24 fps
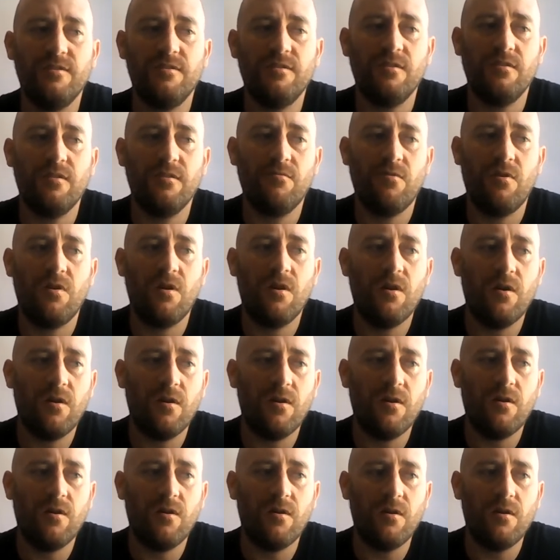so there
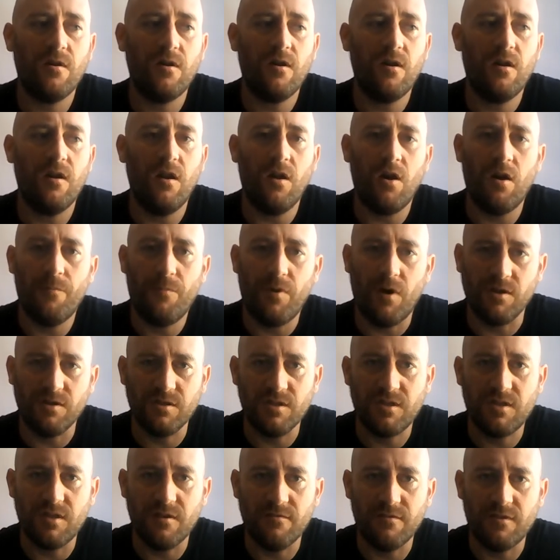are a lot of
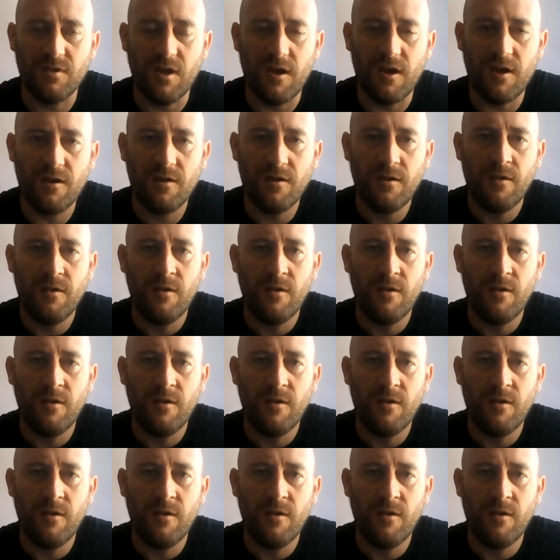positives there.